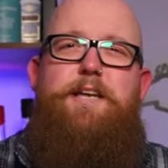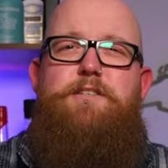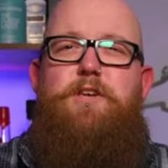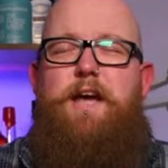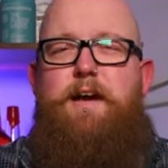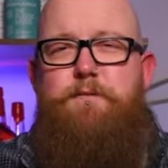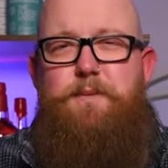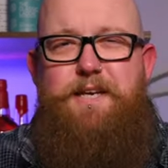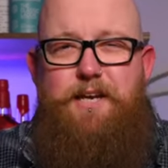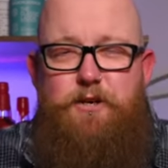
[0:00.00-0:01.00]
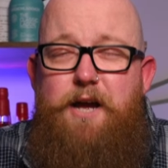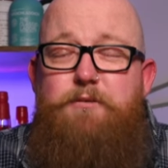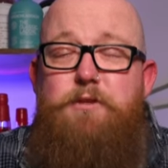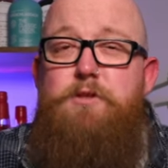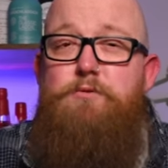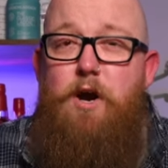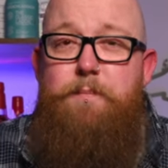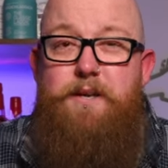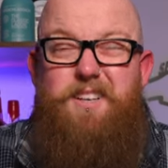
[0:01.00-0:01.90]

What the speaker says: it's going to have to be, I don't know how to describe it,